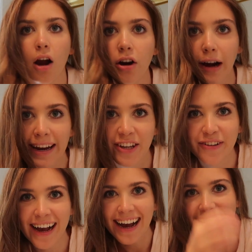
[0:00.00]
All right,
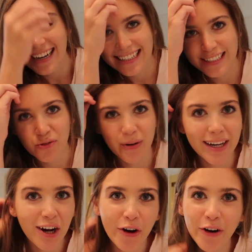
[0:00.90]
you guys,
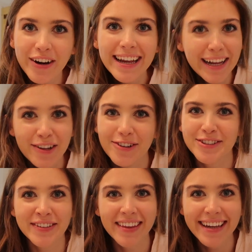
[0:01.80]
we are getting
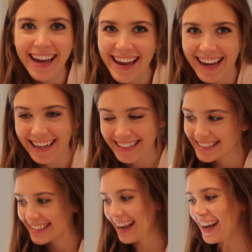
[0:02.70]
close to the
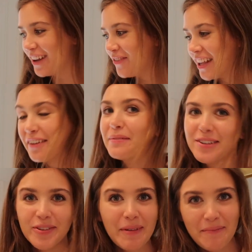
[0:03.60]
end. I feel like I've been
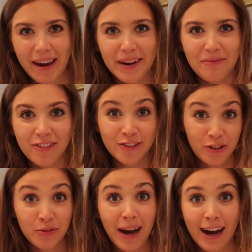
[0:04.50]
doing my makeup for
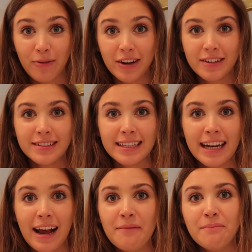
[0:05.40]
2 hours
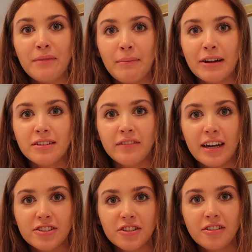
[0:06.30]
and I'm about to
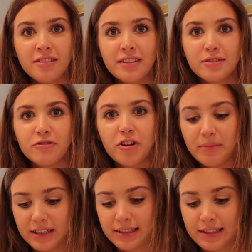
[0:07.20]
flash y'all. This robe
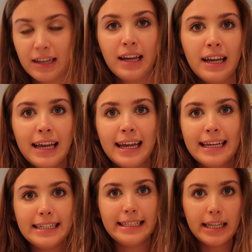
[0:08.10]
is
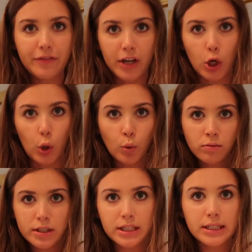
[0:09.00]

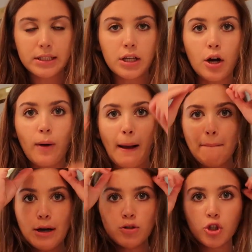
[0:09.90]
difficult. So I'm
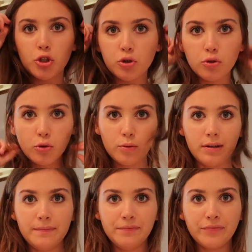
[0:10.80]
about to
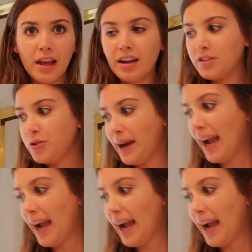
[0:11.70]
do my